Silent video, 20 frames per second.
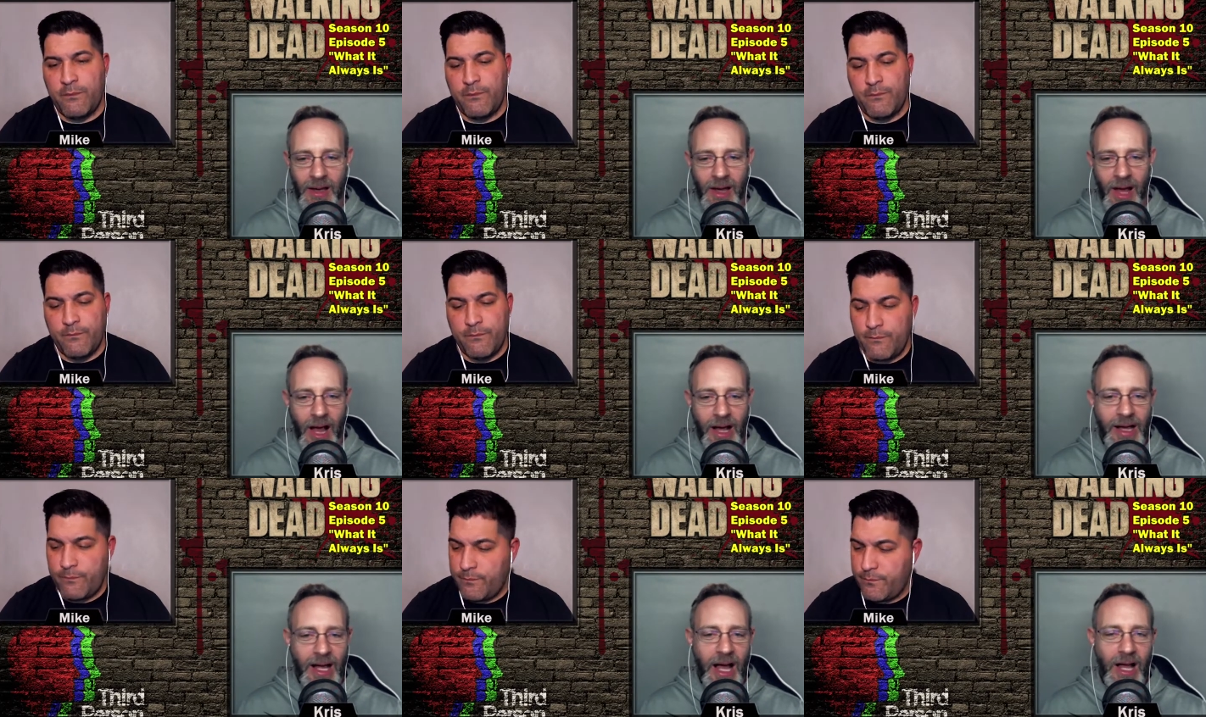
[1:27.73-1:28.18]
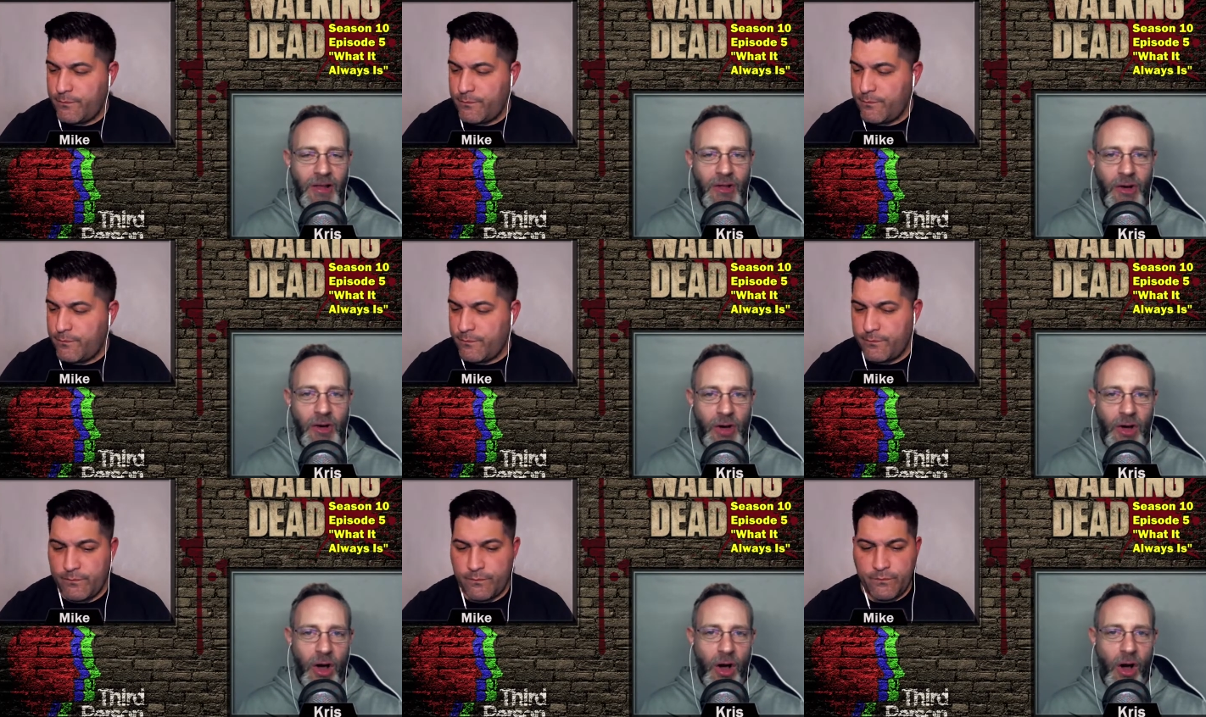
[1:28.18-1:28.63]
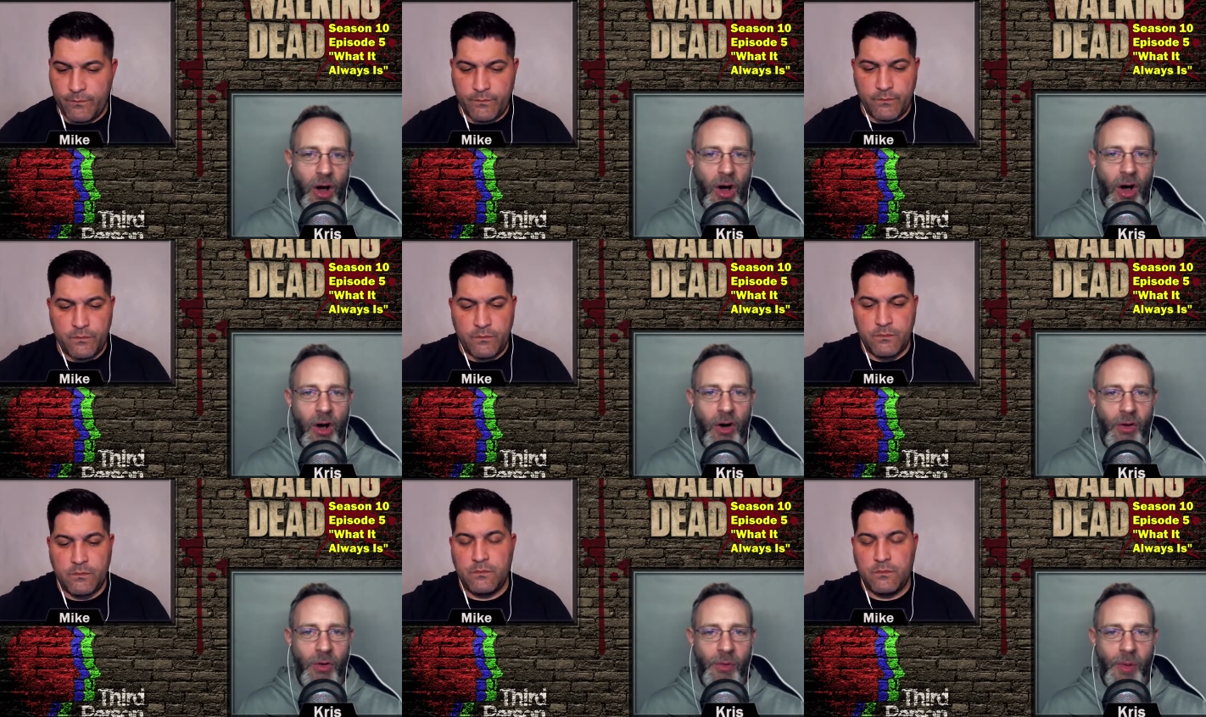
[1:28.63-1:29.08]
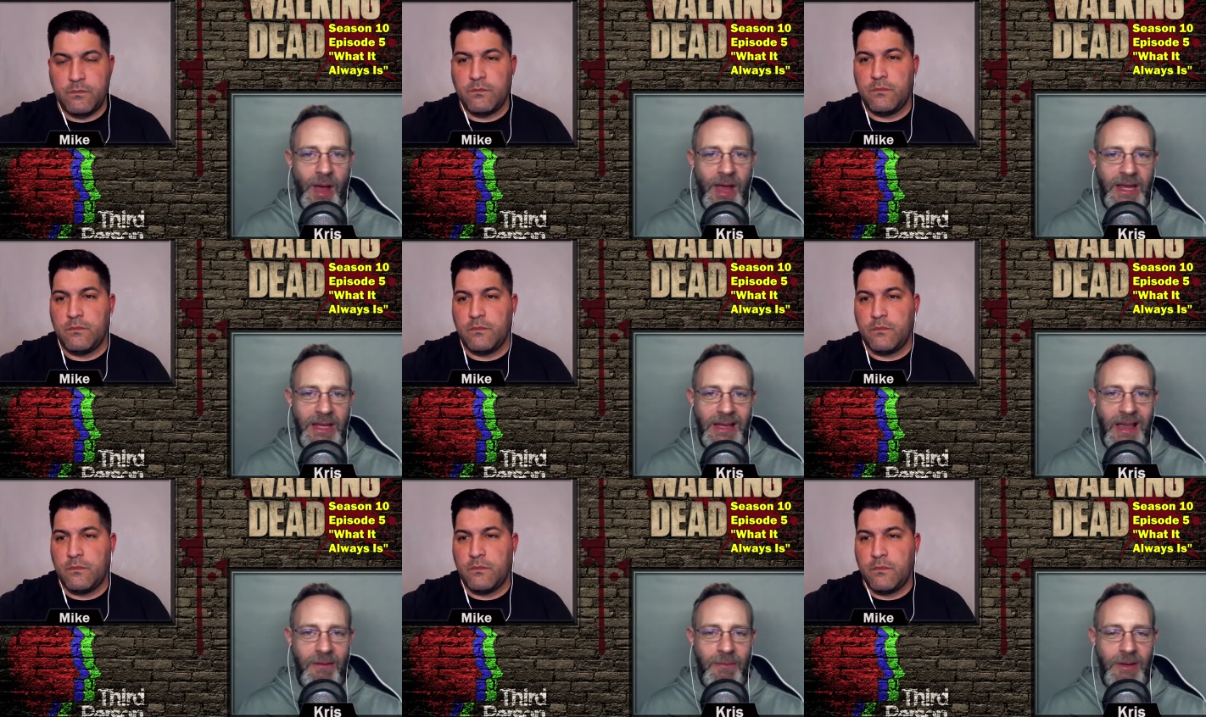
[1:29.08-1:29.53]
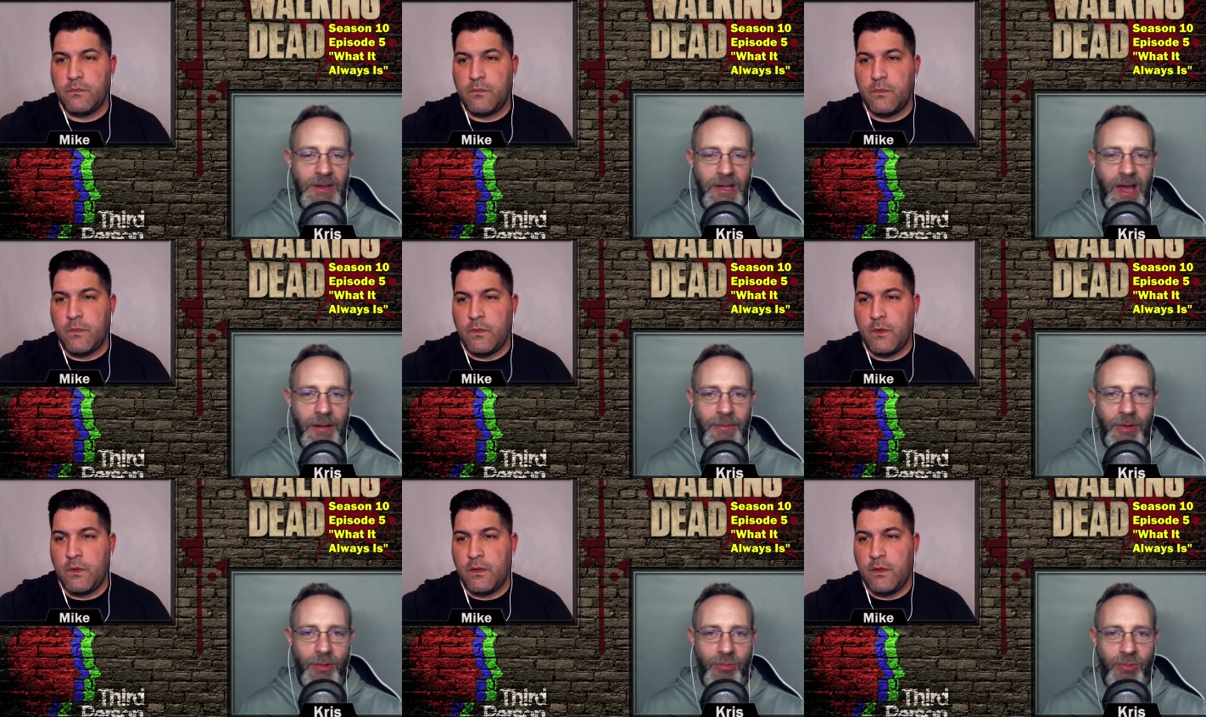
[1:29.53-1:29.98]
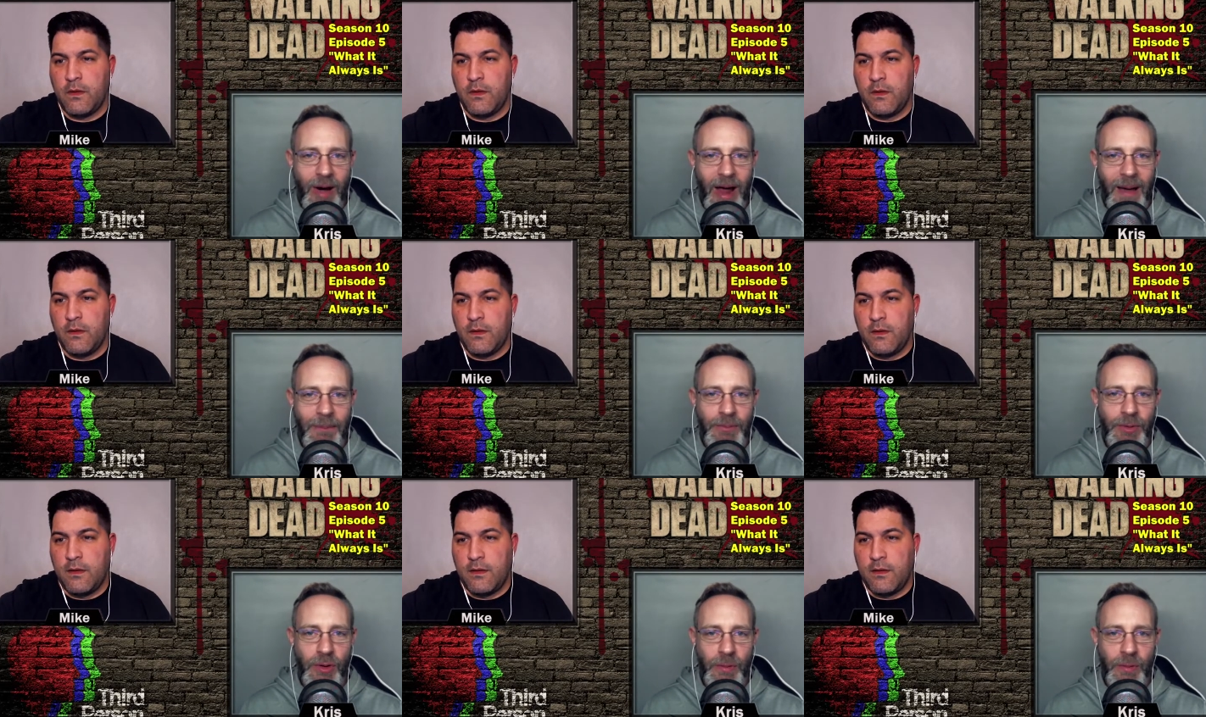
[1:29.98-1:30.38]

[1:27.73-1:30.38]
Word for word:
Speaker 1: I got look. Oh wait, gave me time to wrap your